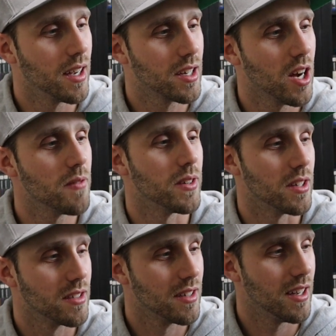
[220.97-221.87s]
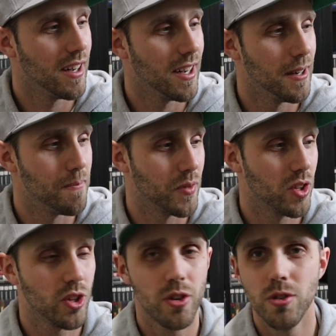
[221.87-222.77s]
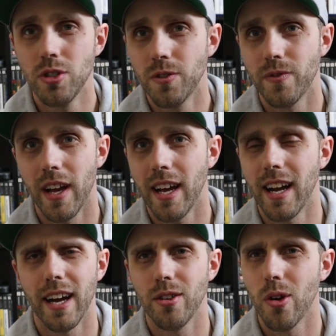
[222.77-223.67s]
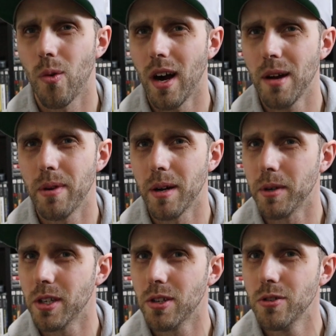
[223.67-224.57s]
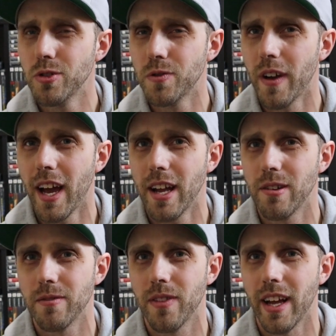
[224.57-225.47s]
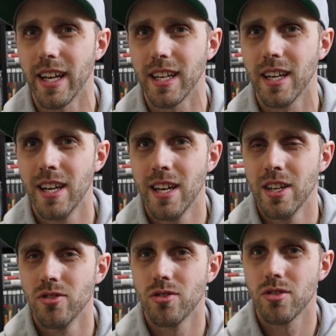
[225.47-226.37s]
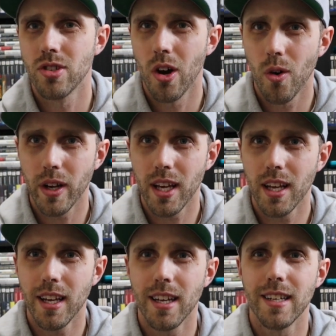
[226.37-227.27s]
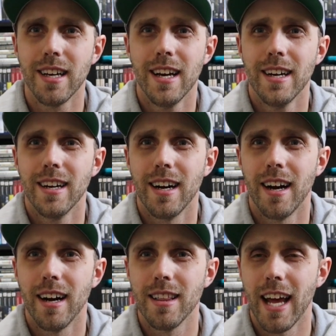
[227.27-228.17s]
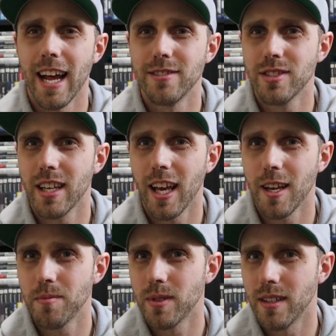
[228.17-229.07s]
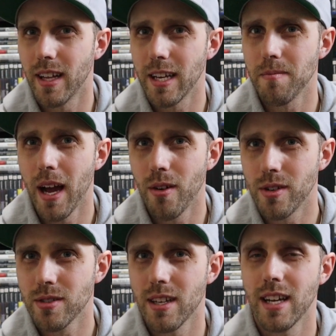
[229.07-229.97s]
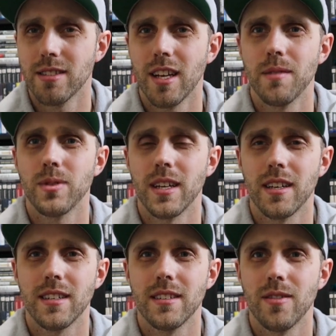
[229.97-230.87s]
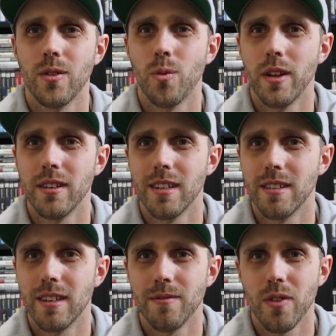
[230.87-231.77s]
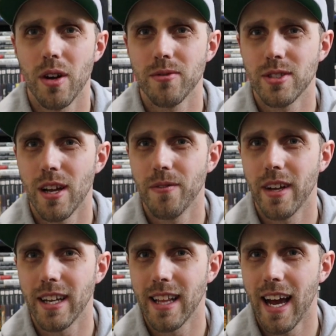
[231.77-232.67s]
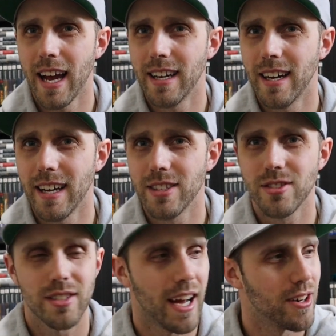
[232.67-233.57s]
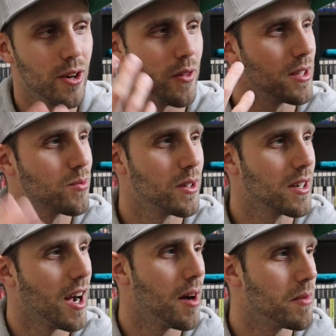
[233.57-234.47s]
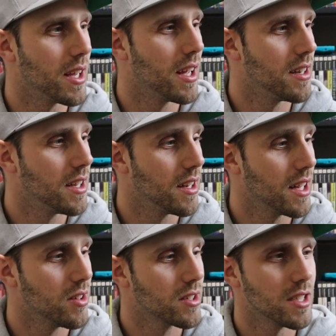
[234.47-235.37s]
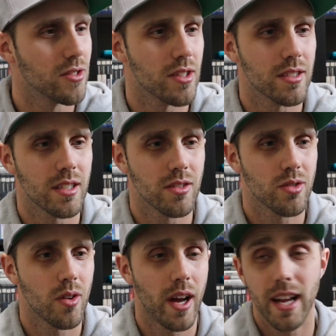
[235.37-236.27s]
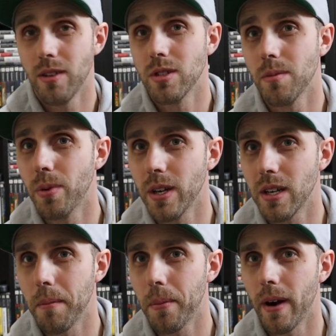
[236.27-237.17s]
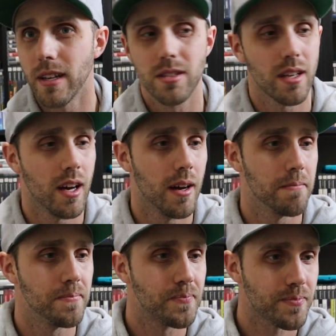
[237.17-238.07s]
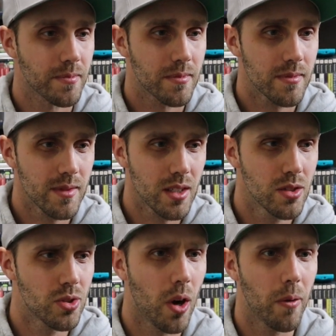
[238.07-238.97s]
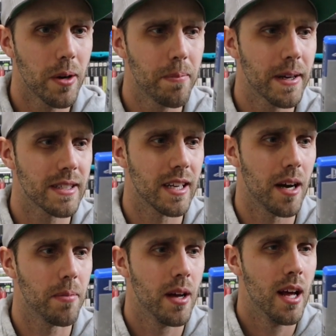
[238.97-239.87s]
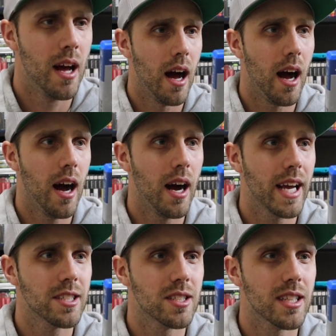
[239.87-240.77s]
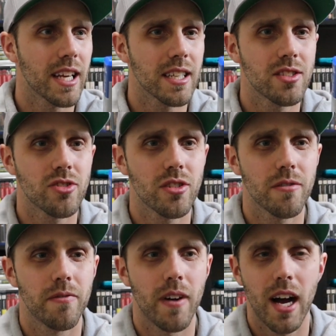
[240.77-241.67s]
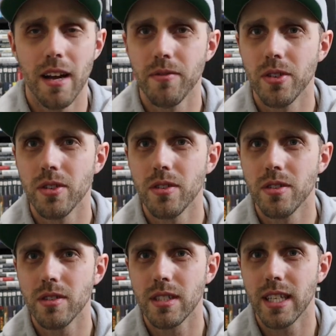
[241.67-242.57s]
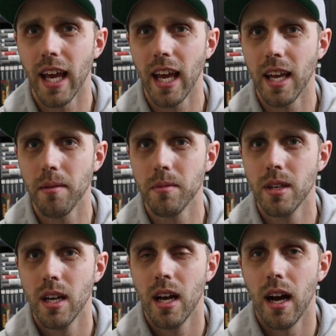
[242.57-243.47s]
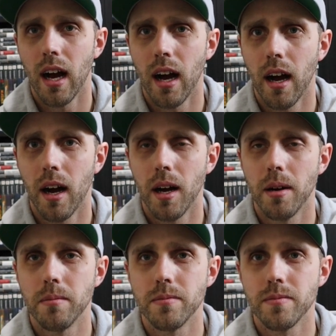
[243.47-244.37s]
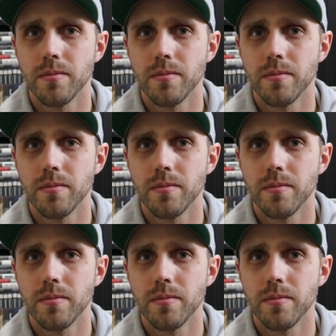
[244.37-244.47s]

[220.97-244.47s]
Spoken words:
cover. Huge fan. I don't know why, but I'm a huge fan of like snowy landscapes and like mountainous landscapes. Like when it involves stuff like that, I don't know. This one got me, and it looked interesting. So, and it was a pretty good price. So I went and picked it up. It's like a survival game. You're